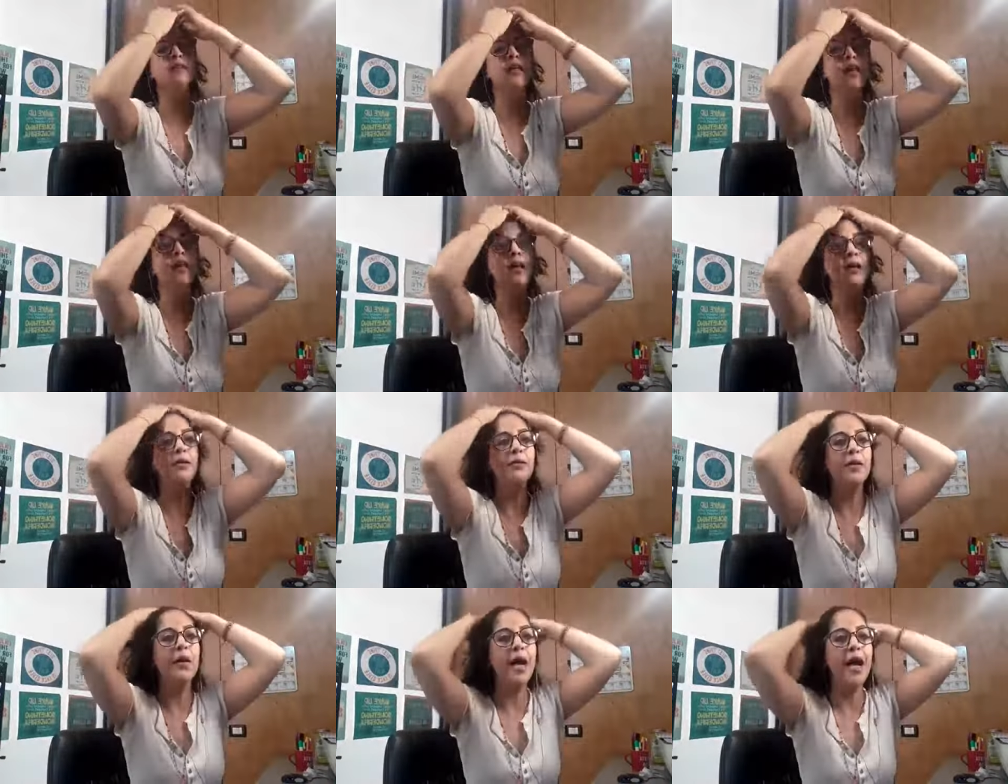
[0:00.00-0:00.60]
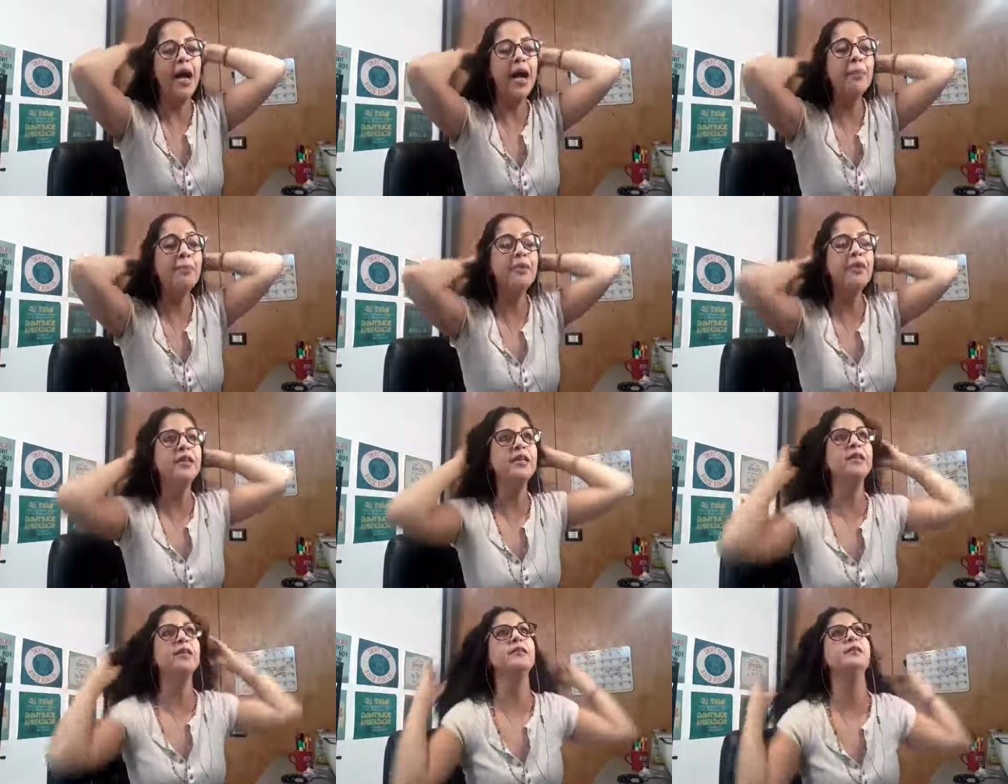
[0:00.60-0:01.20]
uh,
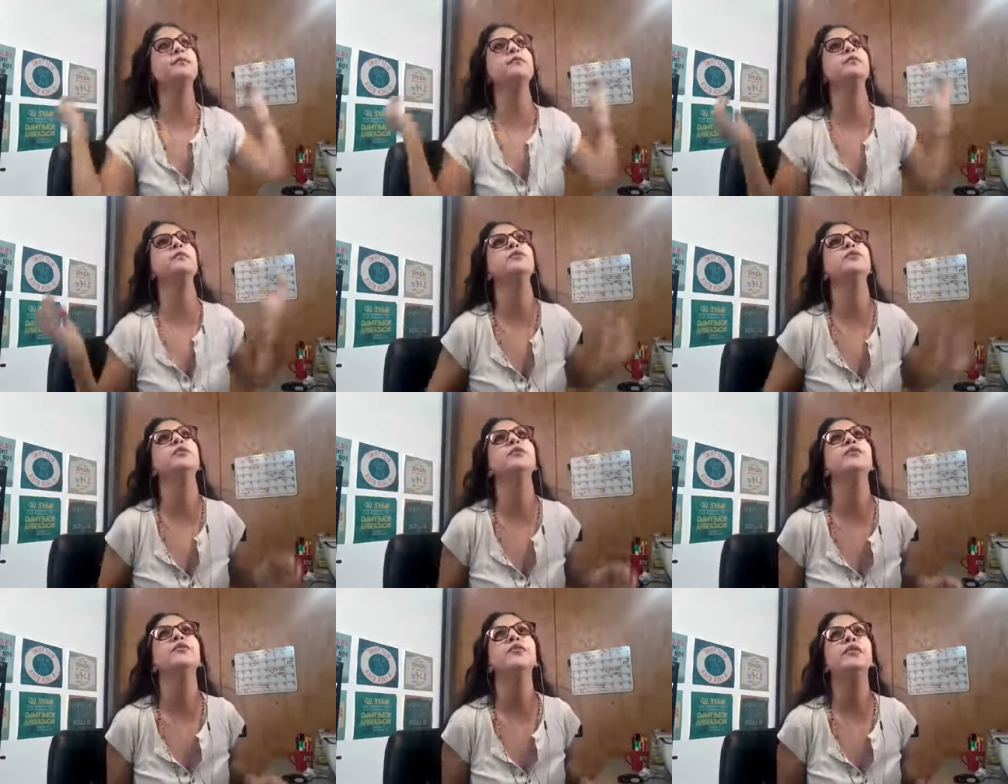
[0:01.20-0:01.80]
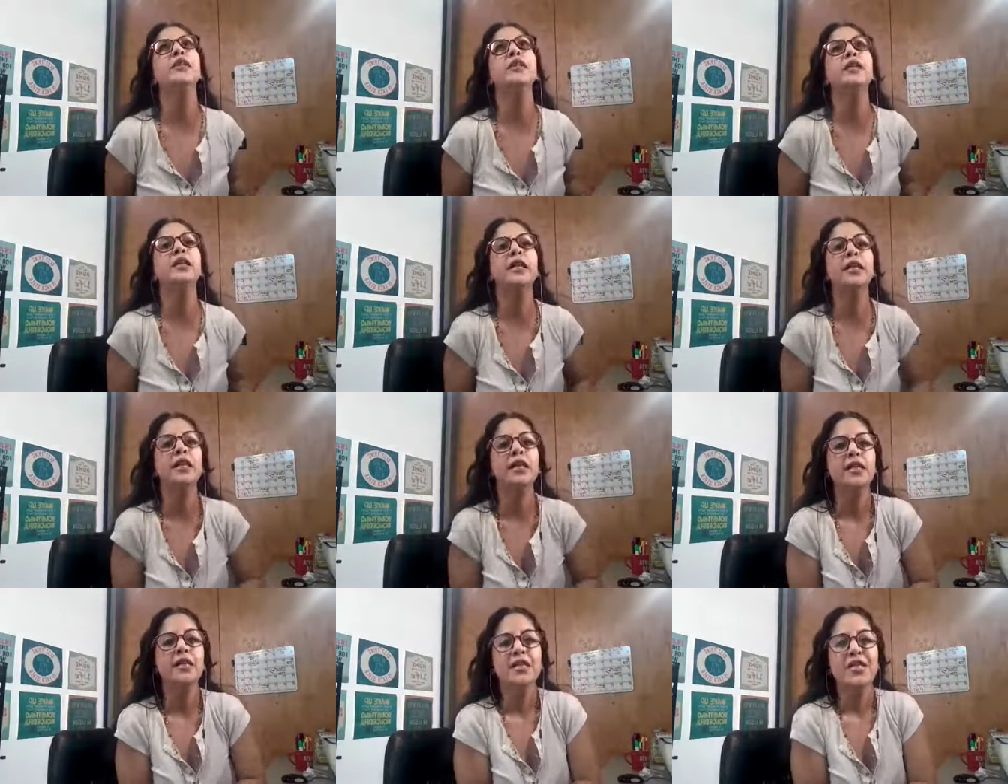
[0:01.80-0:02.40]
happy, when you're
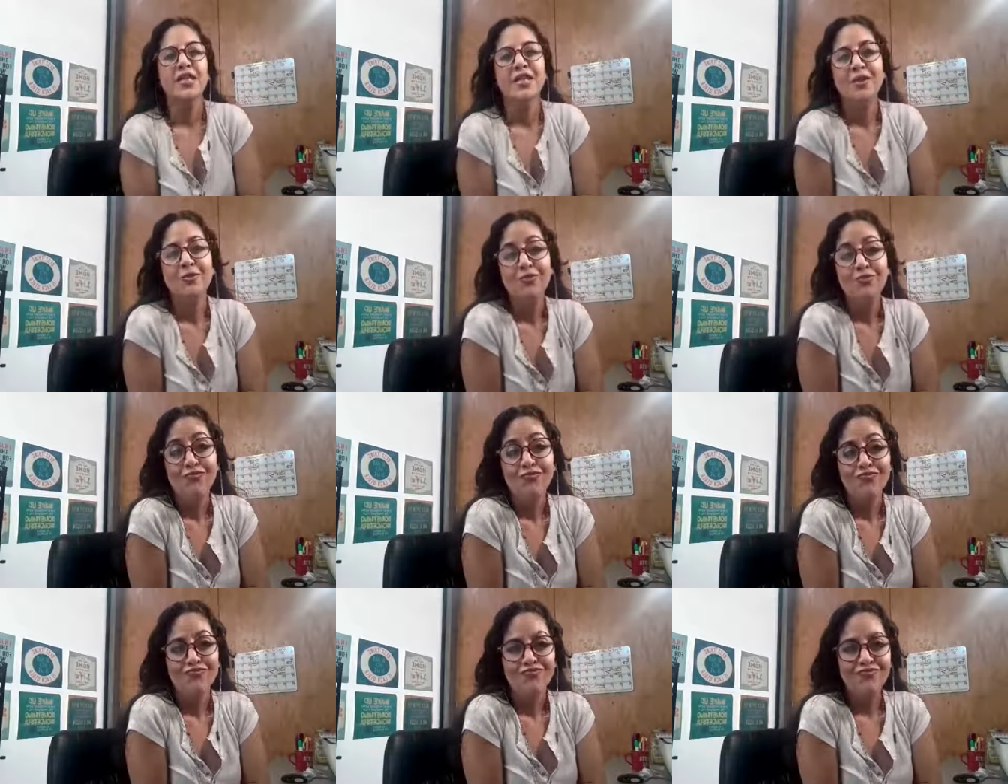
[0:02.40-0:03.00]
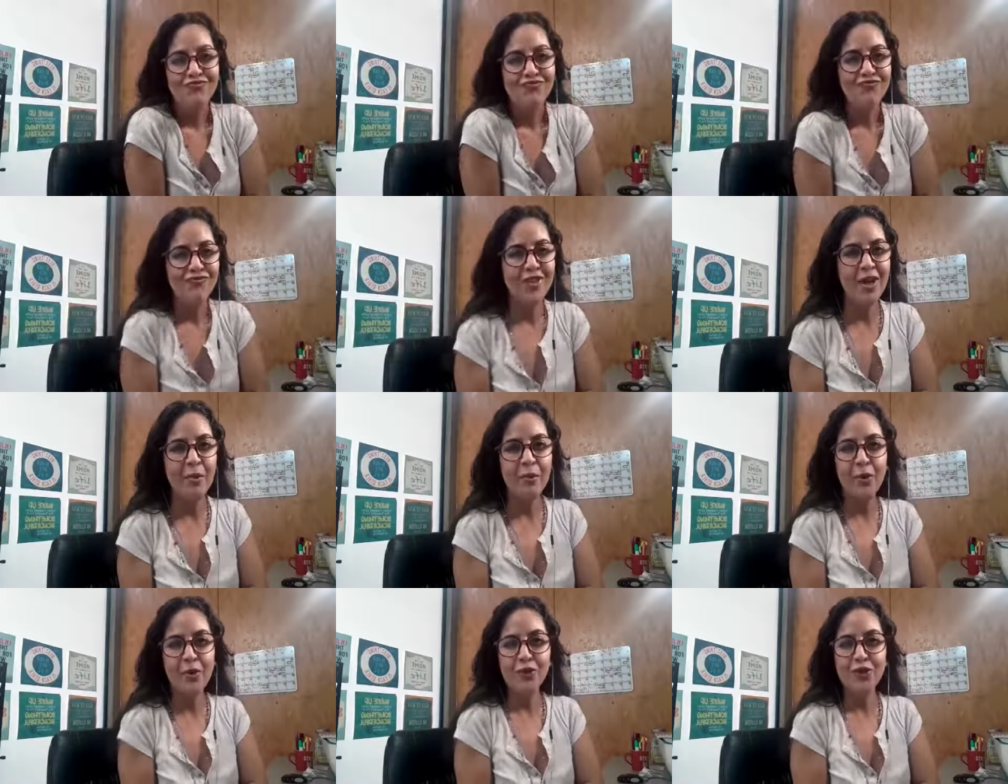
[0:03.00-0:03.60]
feeling
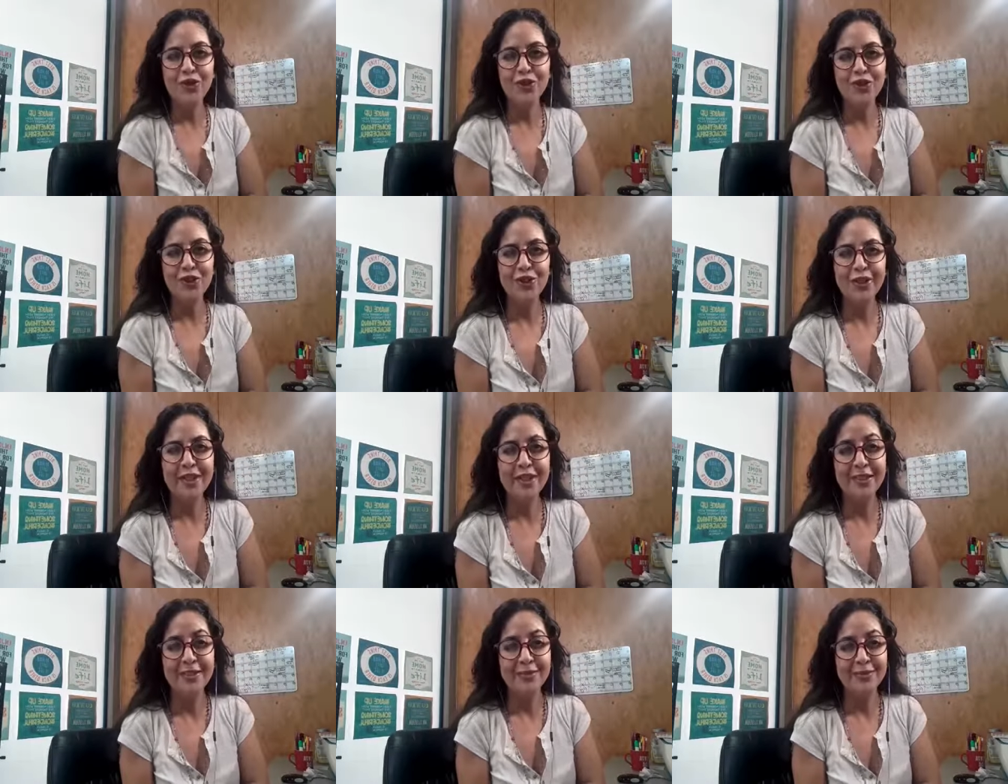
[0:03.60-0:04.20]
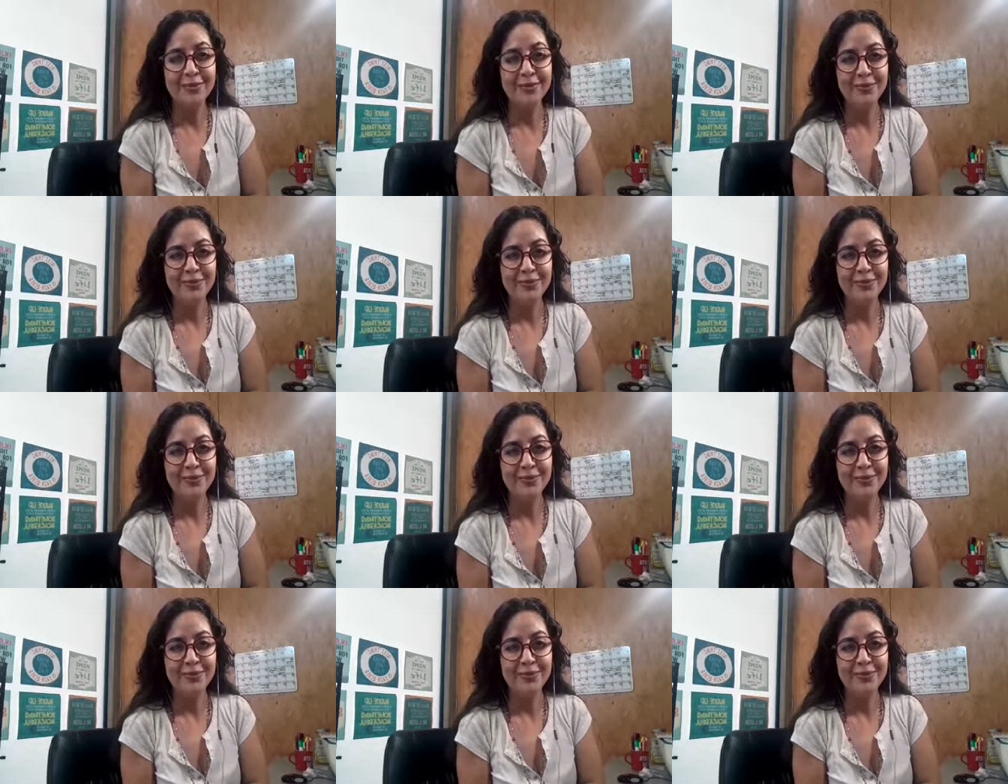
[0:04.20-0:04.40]
emotionally,